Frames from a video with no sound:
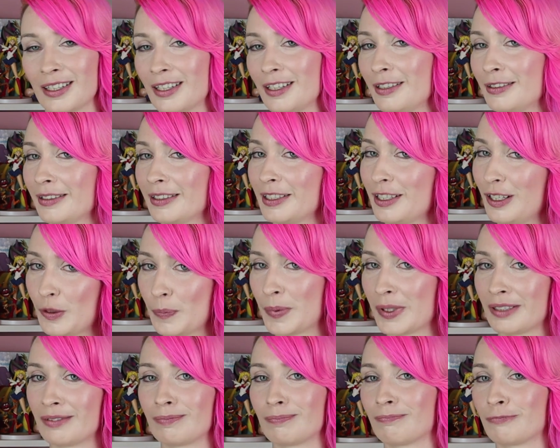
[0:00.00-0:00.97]
a little
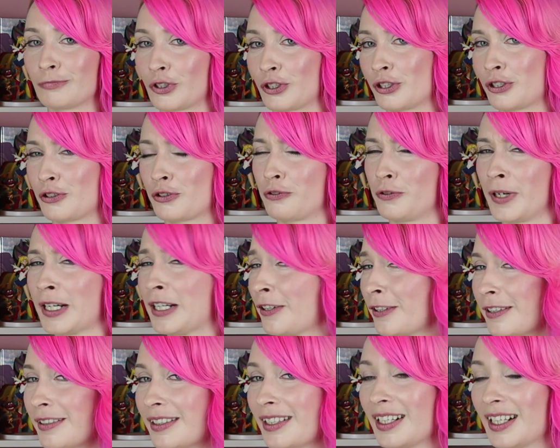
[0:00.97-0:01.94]
bit
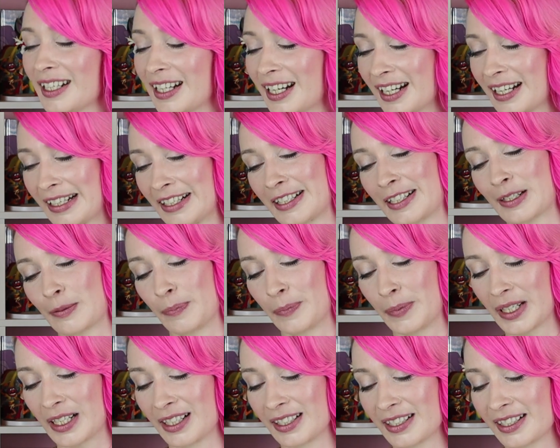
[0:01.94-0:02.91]
triggered, I guess,
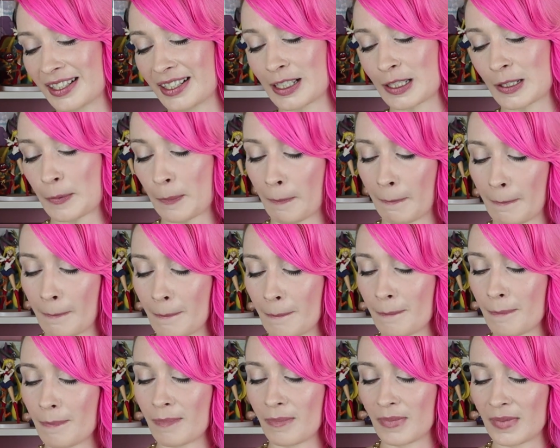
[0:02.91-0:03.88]
because
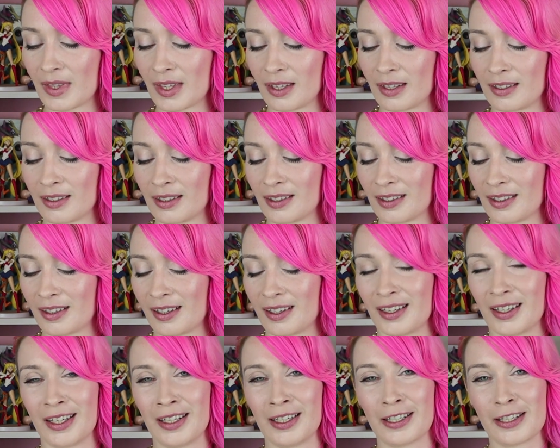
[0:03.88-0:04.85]

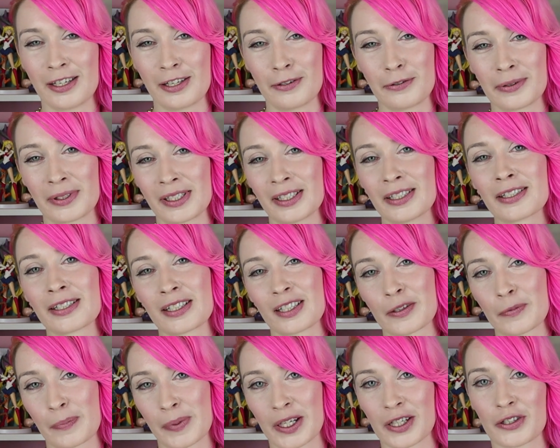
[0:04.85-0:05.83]
it uses
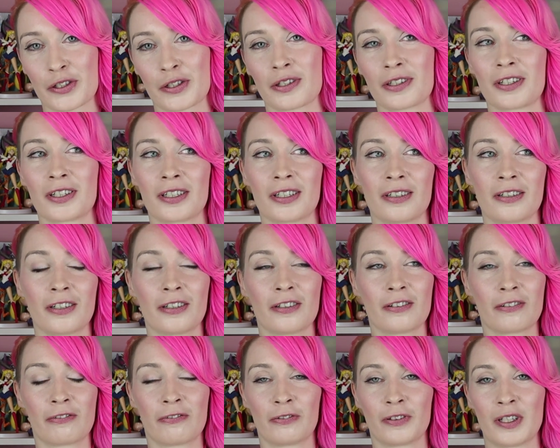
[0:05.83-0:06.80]
a picture
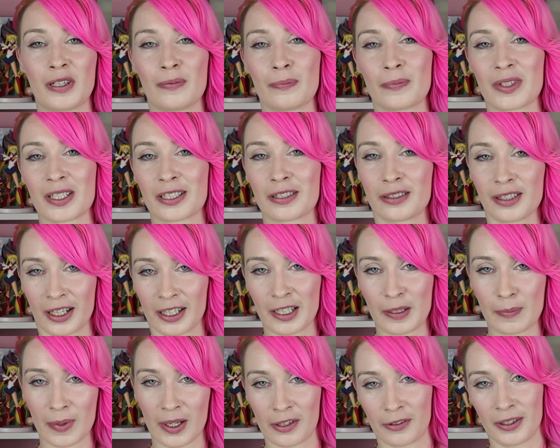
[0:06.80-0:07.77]
from this
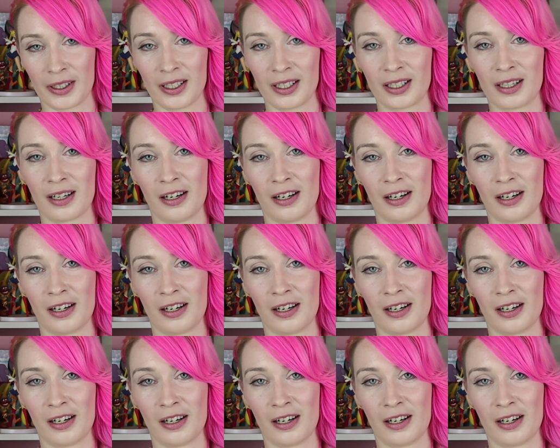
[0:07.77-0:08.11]
documentary